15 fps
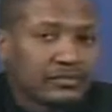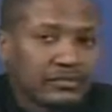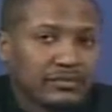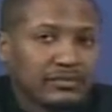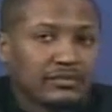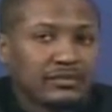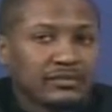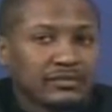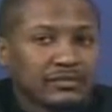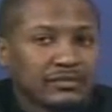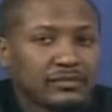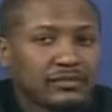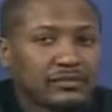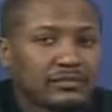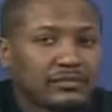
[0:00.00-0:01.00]

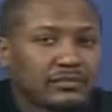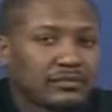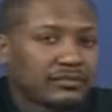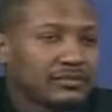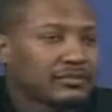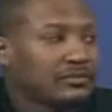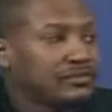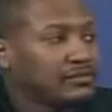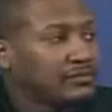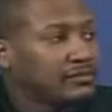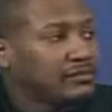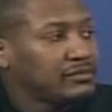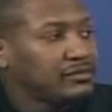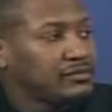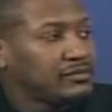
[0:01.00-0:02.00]

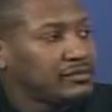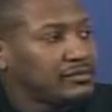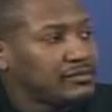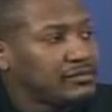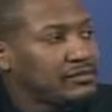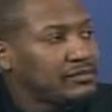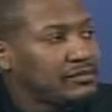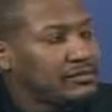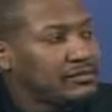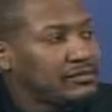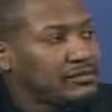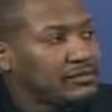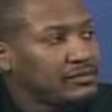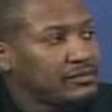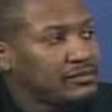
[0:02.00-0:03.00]

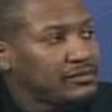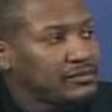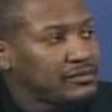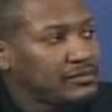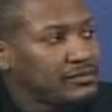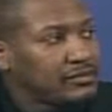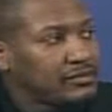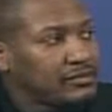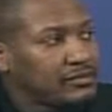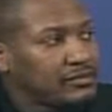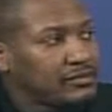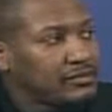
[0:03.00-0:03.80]
The person shown says nothing.